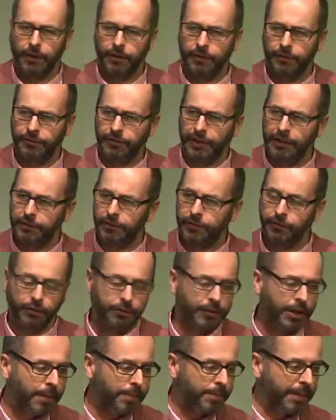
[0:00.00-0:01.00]
centres on
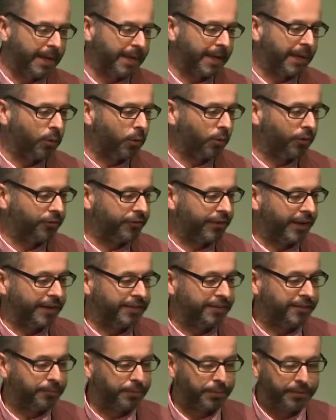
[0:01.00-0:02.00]
making
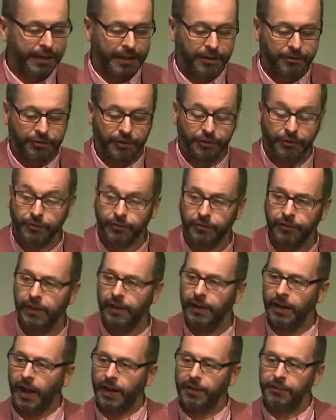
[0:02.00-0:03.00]
quantitative predictions.
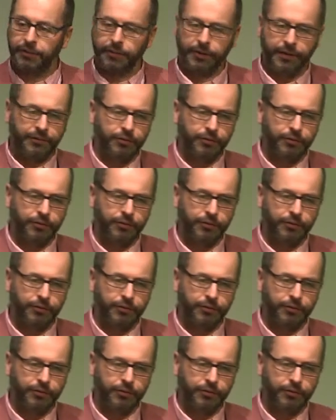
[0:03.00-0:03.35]
And this